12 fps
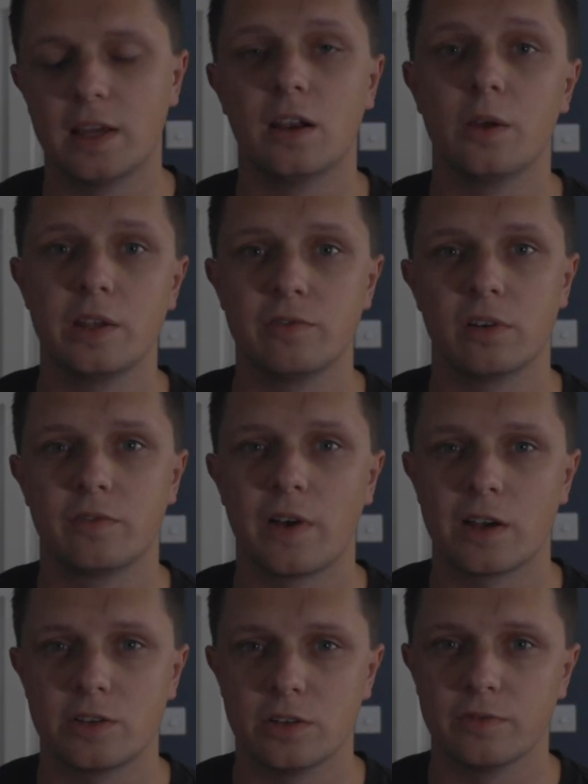and only for a
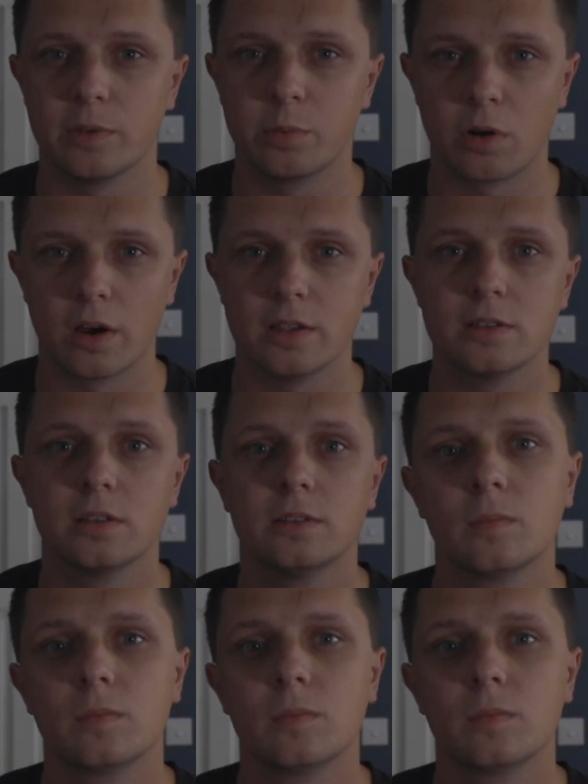fraction of the price.